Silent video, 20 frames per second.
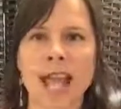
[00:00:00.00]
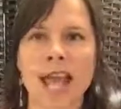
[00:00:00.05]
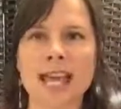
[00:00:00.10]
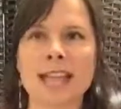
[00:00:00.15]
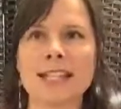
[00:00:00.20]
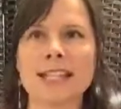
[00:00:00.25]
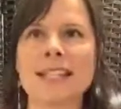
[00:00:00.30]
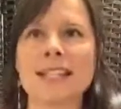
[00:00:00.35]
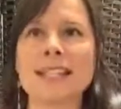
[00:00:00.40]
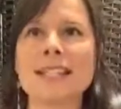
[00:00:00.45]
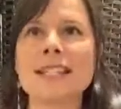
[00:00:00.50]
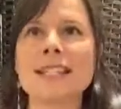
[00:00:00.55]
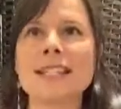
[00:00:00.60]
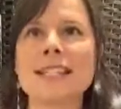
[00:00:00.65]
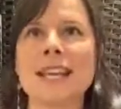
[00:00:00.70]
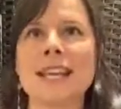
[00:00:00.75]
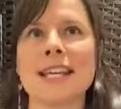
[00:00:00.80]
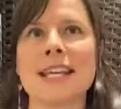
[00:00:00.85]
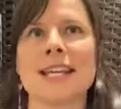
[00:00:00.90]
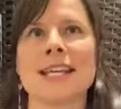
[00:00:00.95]
And in this
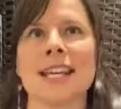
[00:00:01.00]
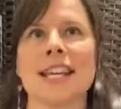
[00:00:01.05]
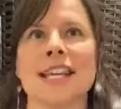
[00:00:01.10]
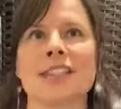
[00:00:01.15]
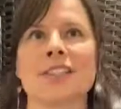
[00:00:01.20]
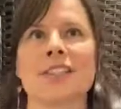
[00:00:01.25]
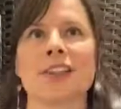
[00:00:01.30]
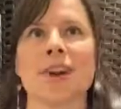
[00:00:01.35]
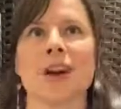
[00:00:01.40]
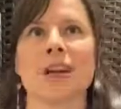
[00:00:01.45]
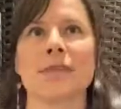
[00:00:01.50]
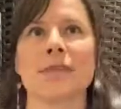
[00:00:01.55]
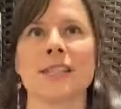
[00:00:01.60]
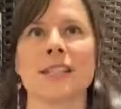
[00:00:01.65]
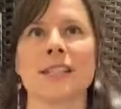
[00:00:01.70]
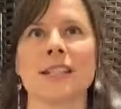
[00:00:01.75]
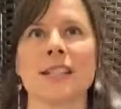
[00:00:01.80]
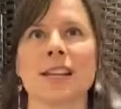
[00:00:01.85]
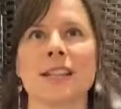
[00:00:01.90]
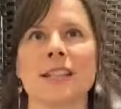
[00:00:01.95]
day and age,
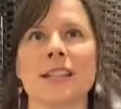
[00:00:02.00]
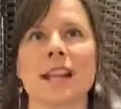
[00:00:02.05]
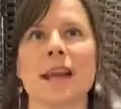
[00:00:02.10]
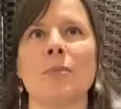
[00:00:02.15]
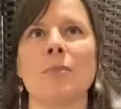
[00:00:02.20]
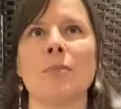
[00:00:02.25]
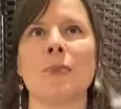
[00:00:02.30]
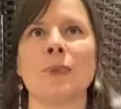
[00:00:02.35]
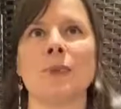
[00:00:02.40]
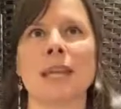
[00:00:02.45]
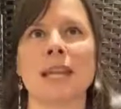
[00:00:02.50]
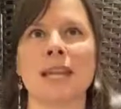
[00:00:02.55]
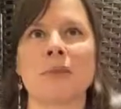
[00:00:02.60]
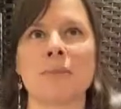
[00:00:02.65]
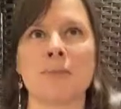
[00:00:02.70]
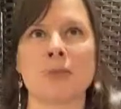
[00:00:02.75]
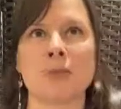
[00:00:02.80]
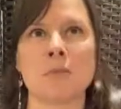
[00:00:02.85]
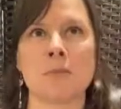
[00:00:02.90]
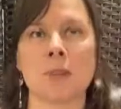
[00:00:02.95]
often a temple
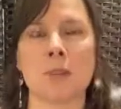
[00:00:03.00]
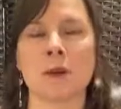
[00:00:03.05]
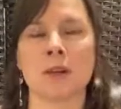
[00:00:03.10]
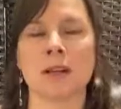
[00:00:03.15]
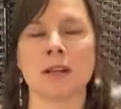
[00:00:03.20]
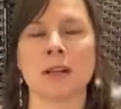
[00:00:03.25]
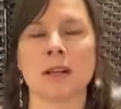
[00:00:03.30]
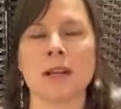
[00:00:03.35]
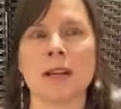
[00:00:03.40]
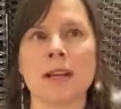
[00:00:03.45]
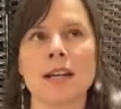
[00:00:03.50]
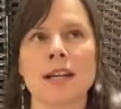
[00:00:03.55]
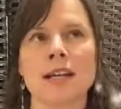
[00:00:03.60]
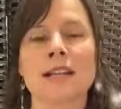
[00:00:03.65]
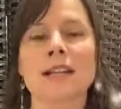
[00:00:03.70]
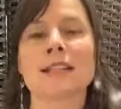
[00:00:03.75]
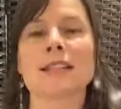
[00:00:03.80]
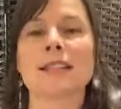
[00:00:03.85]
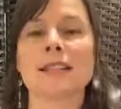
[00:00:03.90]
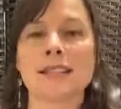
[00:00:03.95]
can be more
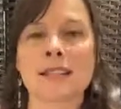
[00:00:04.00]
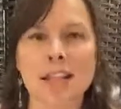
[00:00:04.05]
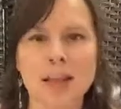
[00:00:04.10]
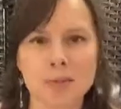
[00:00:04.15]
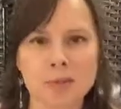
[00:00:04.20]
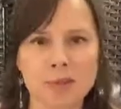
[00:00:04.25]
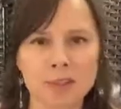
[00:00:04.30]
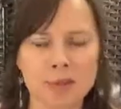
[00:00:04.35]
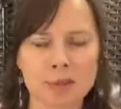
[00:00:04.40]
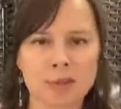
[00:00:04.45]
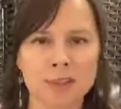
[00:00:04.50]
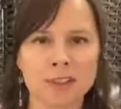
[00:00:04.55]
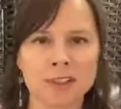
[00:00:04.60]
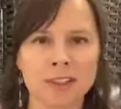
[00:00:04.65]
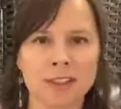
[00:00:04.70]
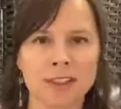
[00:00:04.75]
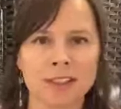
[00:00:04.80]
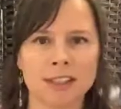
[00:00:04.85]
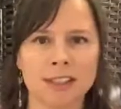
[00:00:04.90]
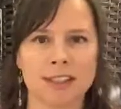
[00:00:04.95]

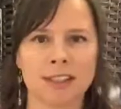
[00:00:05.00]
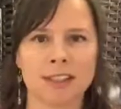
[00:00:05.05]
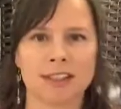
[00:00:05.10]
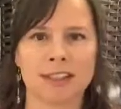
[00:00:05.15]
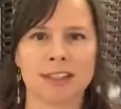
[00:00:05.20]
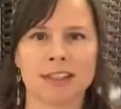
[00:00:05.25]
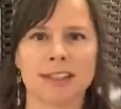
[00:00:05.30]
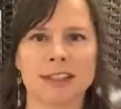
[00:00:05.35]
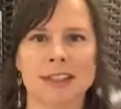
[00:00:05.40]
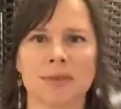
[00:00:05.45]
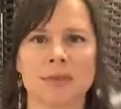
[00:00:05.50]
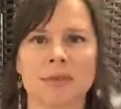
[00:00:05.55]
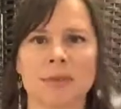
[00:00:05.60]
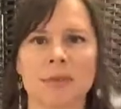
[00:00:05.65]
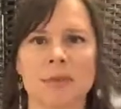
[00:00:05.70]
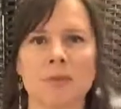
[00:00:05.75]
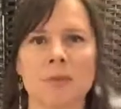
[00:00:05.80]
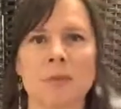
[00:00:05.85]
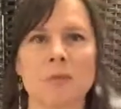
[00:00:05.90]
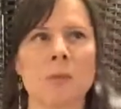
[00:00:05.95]
conceptual, can
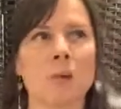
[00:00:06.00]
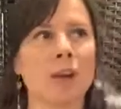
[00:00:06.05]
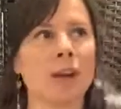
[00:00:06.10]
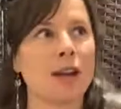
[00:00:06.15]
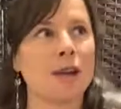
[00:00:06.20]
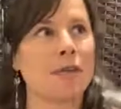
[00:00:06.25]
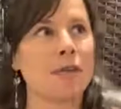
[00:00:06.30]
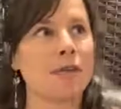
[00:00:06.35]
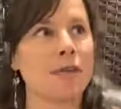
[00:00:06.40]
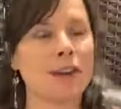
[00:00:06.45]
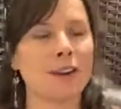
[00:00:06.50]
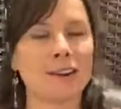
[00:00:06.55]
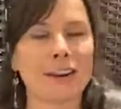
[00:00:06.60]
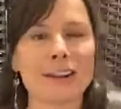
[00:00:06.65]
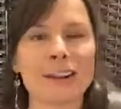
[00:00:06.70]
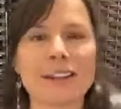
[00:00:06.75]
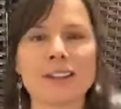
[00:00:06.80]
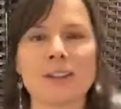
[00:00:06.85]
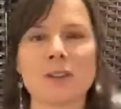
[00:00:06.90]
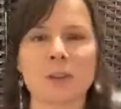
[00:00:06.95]
definitely be more
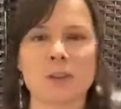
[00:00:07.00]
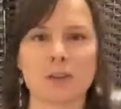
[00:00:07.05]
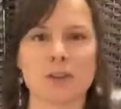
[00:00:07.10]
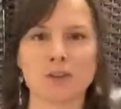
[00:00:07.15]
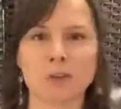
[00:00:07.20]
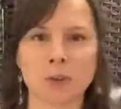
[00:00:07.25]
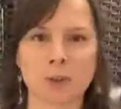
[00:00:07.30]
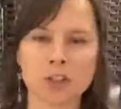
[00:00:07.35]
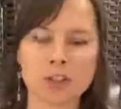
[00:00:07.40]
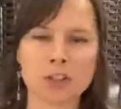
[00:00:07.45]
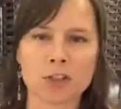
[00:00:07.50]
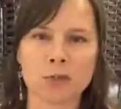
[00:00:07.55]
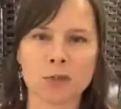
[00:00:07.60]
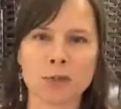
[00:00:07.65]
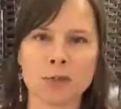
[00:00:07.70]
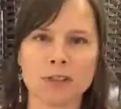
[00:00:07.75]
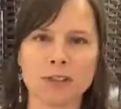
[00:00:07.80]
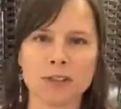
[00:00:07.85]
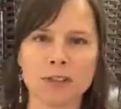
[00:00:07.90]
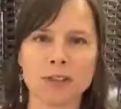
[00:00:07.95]
etheric or
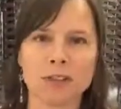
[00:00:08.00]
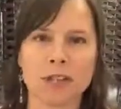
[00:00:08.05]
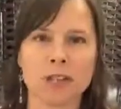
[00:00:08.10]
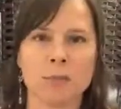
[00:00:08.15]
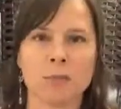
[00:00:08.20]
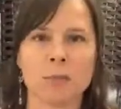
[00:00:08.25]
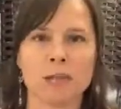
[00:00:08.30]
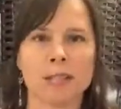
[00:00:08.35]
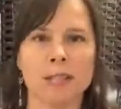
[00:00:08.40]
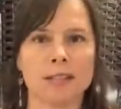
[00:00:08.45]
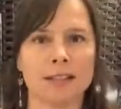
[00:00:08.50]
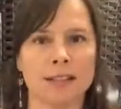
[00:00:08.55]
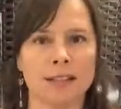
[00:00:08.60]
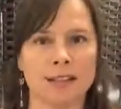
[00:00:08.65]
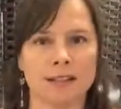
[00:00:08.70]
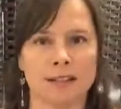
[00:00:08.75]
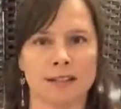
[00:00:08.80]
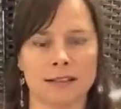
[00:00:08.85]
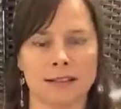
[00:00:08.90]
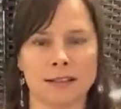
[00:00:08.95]
virtual. But
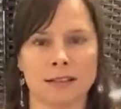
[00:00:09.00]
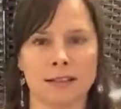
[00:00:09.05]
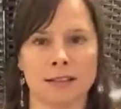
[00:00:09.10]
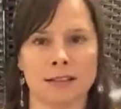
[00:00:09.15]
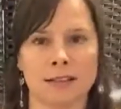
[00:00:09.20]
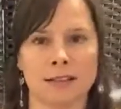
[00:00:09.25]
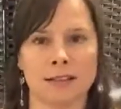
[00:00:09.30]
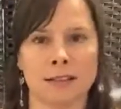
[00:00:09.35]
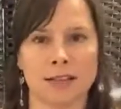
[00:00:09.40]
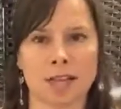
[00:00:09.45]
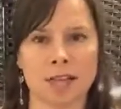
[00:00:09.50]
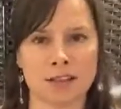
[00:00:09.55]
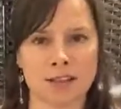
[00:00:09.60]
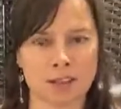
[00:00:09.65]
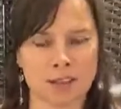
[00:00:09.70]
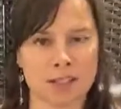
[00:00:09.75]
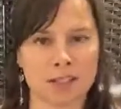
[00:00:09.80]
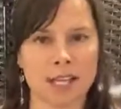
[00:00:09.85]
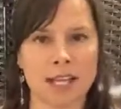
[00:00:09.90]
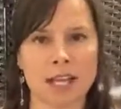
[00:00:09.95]
in
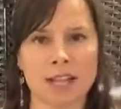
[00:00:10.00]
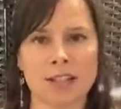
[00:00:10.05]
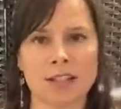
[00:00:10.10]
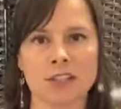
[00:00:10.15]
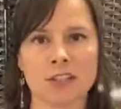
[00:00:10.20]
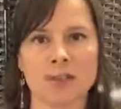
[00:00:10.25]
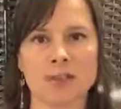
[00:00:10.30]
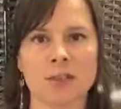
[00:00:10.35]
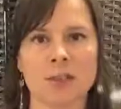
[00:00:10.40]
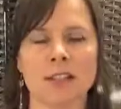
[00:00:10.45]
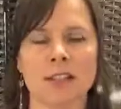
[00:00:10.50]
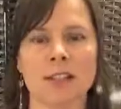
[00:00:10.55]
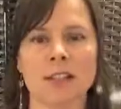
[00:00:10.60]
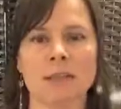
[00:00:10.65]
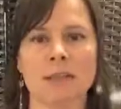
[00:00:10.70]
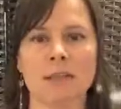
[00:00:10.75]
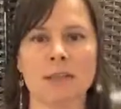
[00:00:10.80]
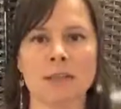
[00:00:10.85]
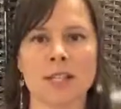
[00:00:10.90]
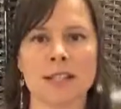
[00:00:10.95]
ancient history,
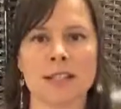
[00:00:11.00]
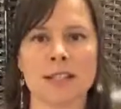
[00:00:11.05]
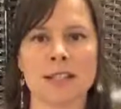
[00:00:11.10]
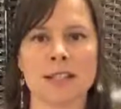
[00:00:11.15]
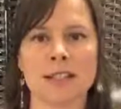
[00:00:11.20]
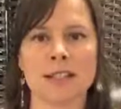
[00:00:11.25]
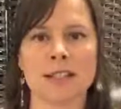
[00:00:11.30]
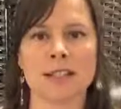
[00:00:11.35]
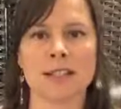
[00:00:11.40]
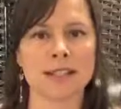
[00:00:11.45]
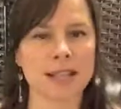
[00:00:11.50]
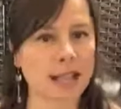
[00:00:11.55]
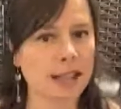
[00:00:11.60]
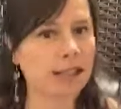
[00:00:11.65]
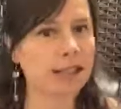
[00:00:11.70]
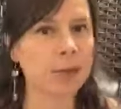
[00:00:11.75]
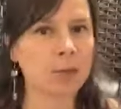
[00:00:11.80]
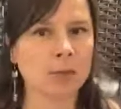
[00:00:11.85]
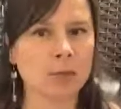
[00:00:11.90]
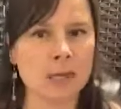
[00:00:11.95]
the priestesses
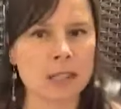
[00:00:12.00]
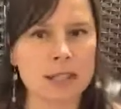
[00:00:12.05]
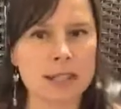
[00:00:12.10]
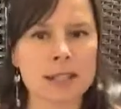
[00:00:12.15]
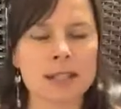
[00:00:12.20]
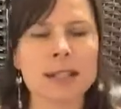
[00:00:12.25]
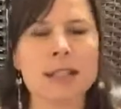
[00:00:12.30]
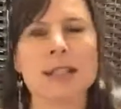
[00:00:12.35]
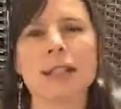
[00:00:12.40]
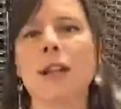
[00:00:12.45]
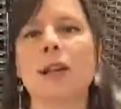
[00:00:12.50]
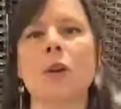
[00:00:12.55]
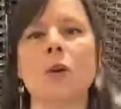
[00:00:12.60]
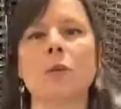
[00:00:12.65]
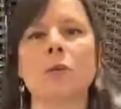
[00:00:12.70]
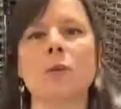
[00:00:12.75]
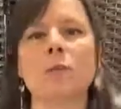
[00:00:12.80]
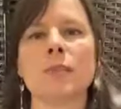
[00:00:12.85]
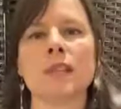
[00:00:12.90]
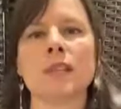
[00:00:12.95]
and the priests
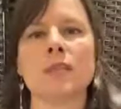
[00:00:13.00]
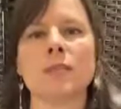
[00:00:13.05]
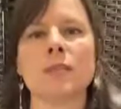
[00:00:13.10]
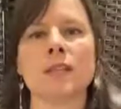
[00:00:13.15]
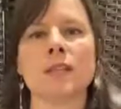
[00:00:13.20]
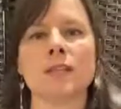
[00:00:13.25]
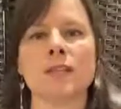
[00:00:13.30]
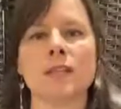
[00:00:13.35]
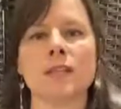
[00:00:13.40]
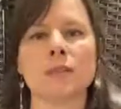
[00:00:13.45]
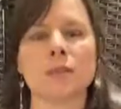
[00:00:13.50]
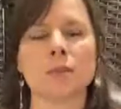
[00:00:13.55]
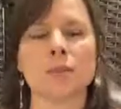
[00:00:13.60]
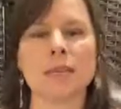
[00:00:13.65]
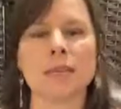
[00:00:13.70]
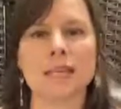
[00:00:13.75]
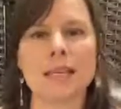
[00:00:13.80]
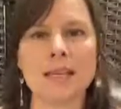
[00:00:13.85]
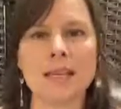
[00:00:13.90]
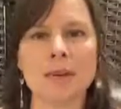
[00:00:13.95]
would be the ones that were
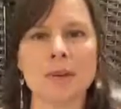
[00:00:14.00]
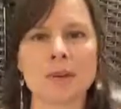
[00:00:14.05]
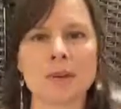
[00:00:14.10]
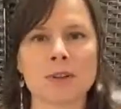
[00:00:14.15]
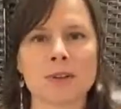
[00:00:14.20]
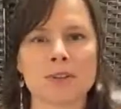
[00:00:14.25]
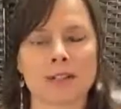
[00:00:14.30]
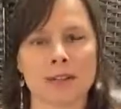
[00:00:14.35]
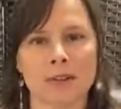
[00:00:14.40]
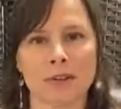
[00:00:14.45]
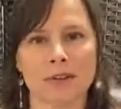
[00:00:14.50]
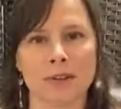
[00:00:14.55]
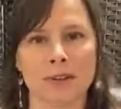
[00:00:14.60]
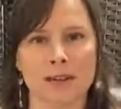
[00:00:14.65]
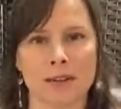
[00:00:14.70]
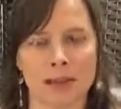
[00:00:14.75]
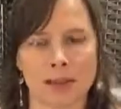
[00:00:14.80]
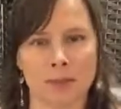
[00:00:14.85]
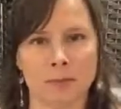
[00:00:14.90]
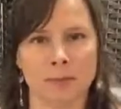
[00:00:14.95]
the keepers of
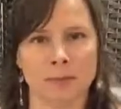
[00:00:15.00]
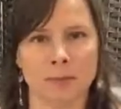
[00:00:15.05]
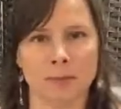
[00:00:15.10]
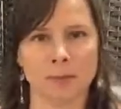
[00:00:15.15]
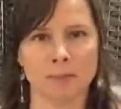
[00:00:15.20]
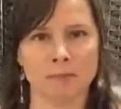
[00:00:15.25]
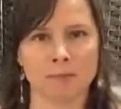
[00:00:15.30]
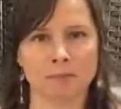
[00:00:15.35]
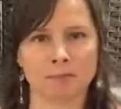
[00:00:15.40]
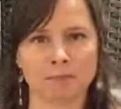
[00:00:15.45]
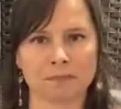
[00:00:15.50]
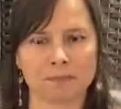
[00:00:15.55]
the temple.